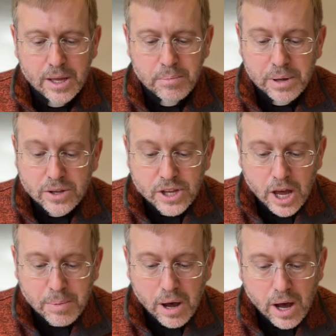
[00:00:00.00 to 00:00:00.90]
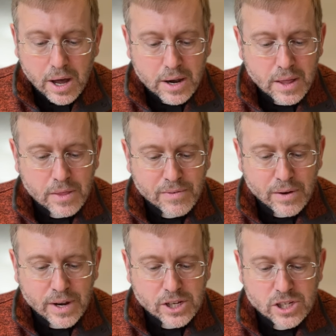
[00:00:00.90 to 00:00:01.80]
built upon the
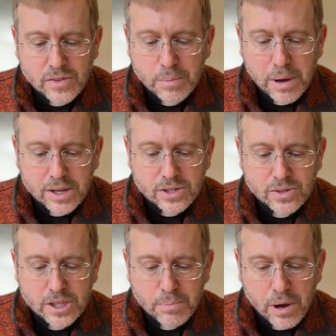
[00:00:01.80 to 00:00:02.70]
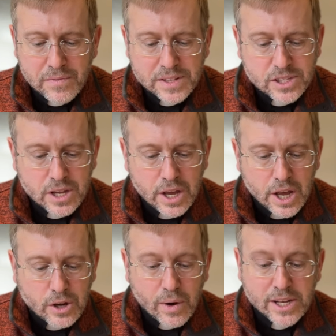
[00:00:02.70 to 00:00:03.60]
foundations of the apostles and the prophets,
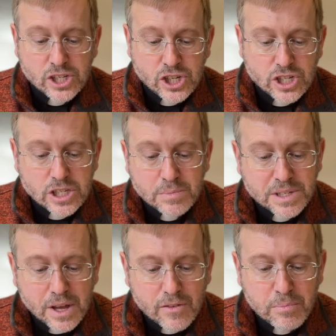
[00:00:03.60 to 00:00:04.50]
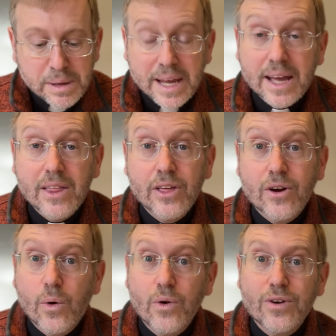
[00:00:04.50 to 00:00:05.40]
Christ Jesus himself being the
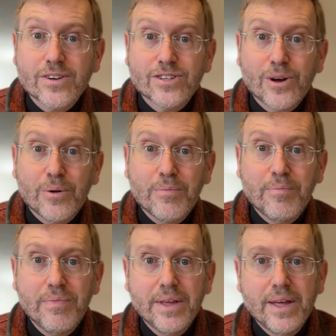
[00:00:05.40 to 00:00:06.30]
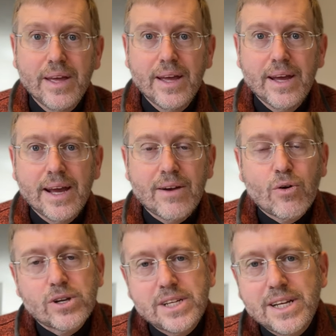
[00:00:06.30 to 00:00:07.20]
cornerstone. And of
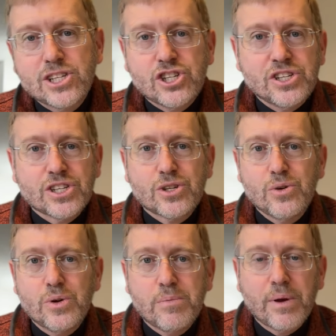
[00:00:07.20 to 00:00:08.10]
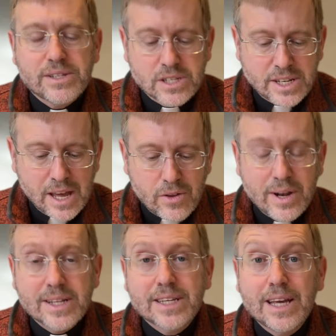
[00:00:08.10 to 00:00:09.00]
course, it is Jesus who brings us together, it
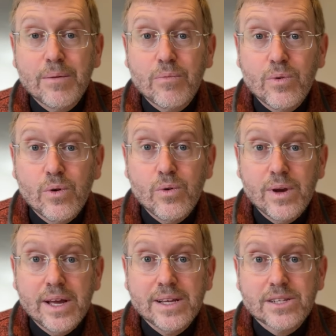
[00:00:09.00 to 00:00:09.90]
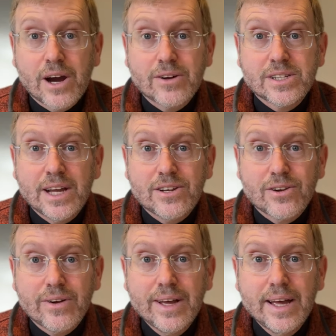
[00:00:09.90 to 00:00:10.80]
is him who is our
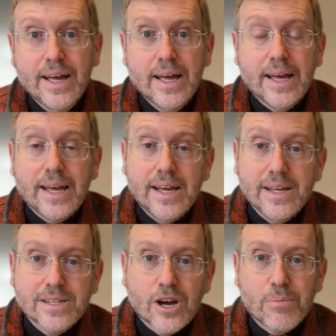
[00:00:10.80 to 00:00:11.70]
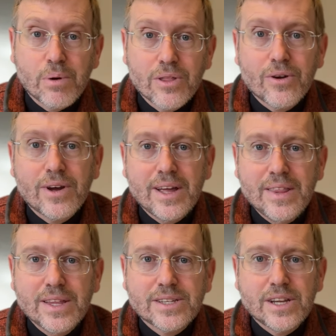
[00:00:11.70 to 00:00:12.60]
center. He is our brother
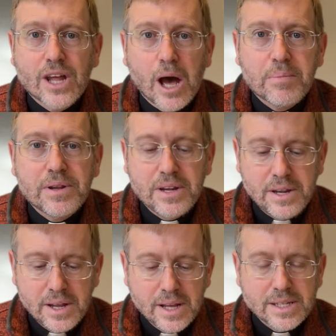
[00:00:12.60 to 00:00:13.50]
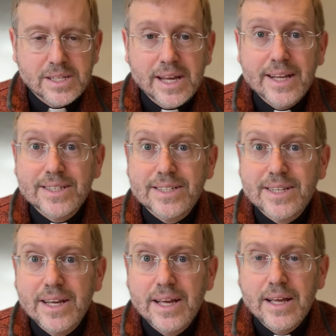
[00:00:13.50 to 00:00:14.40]
in this adopted sense.
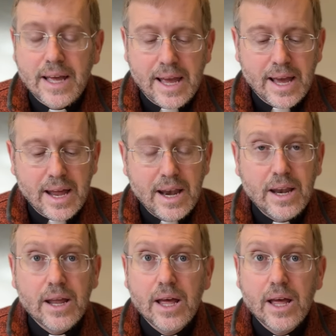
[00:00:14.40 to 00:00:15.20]
And